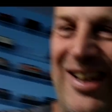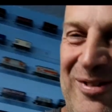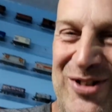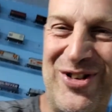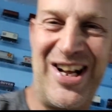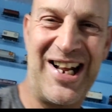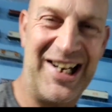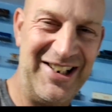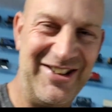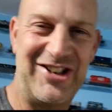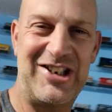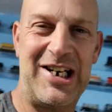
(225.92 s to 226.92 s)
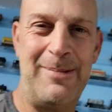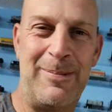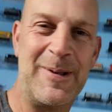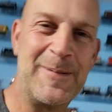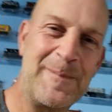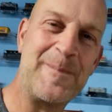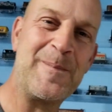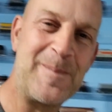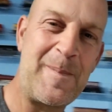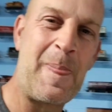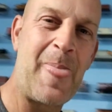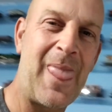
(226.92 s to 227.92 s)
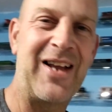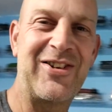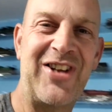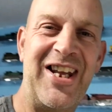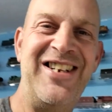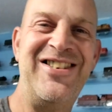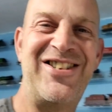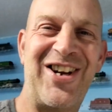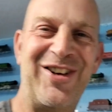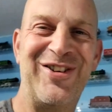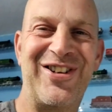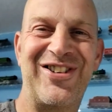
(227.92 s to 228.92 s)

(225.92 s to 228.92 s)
David Dragon eats sheep. That's an in joke.